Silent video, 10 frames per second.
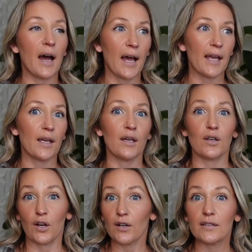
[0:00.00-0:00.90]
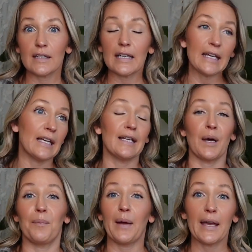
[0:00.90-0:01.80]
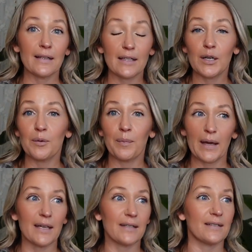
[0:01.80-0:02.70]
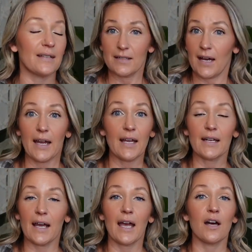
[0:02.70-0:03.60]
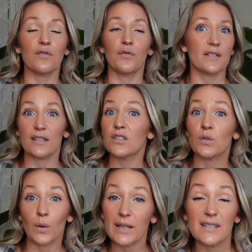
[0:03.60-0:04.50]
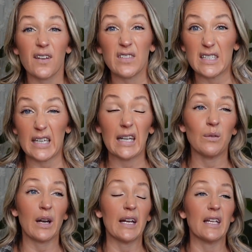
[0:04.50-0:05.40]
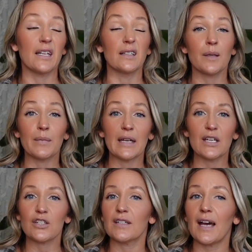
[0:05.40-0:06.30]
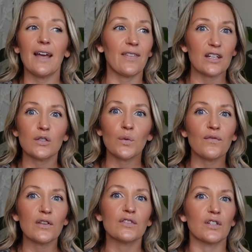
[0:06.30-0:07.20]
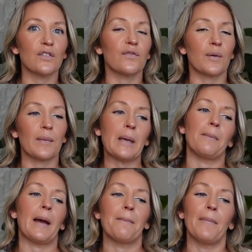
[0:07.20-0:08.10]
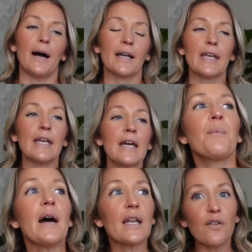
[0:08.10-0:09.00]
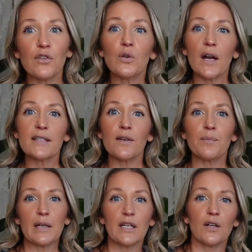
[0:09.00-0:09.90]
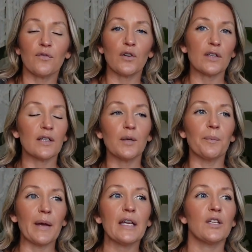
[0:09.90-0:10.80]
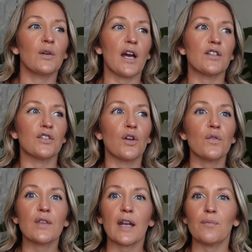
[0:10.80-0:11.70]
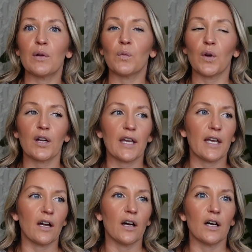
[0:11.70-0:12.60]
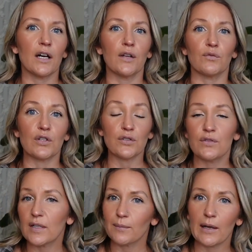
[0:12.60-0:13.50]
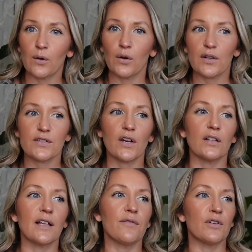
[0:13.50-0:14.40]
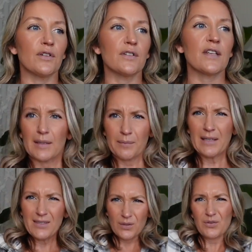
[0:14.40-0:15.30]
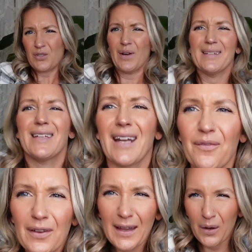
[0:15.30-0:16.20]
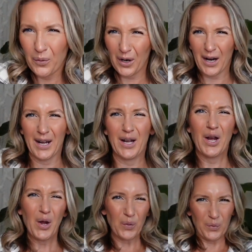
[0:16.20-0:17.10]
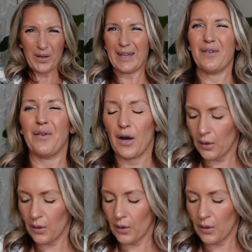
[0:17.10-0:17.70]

I currently eat a paleo-based diet and I have since 2017 when I did an elimination diet. That's just what feels good for me and my body. But if you guys have been here for a little bit, you guys know that I've been working on reducing my cortisol levels. Let me scoot you guys in. I feel like we're really far